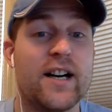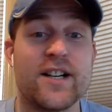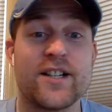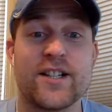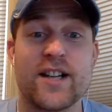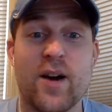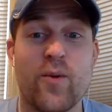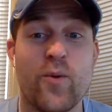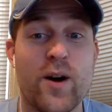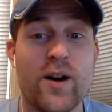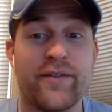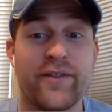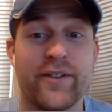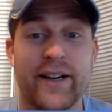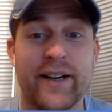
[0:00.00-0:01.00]
Shot 1
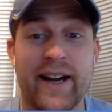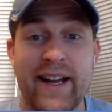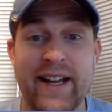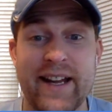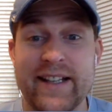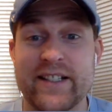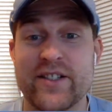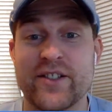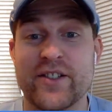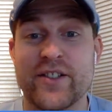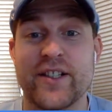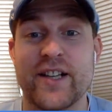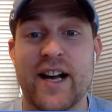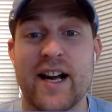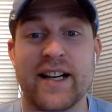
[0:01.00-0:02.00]
for 8. Just could
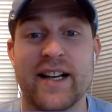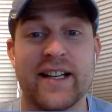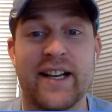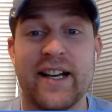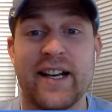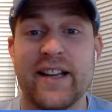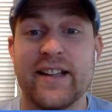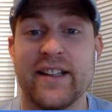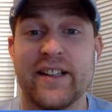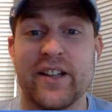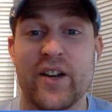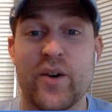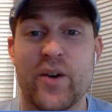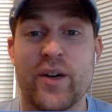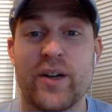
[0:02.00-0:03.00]
not get anything
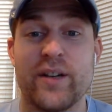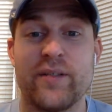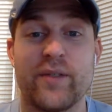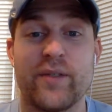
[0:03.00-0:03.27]
going.